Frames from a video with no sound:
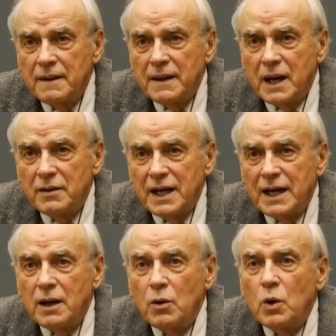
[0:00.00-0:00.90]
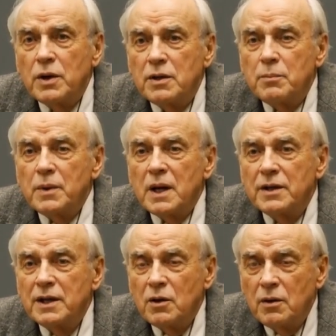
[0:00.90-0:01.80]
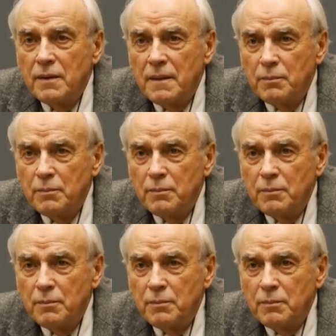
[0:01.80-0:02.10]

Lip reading: Now take a quantum particle.